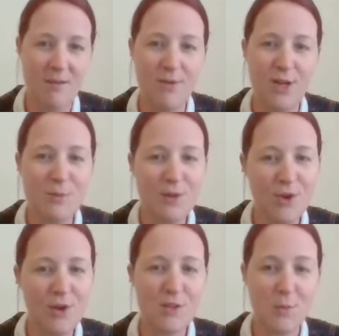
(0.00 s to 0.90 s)
because we
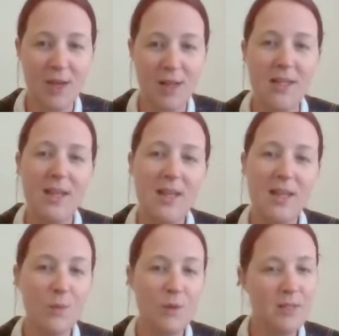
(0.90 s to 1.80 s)
thought as well,
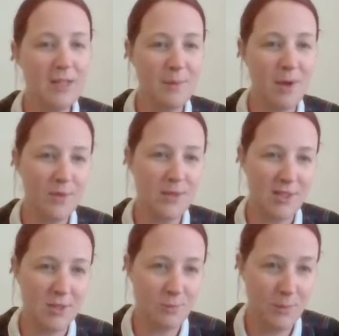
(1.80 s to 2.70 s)
when we come out of
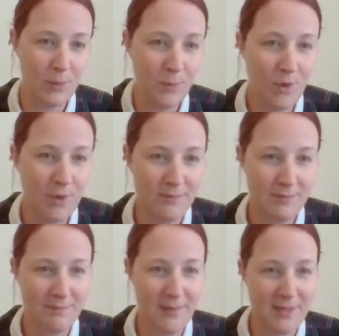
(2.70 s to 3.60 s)
this, we want
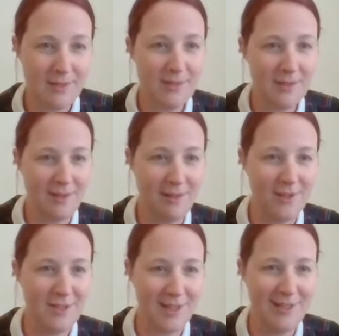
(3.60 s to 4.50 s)
business at the
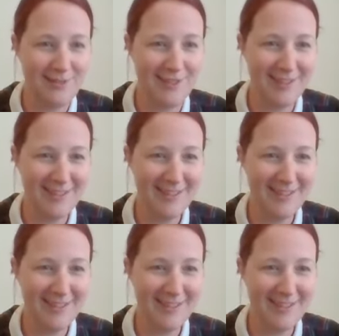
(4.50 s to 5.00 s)
other side of it.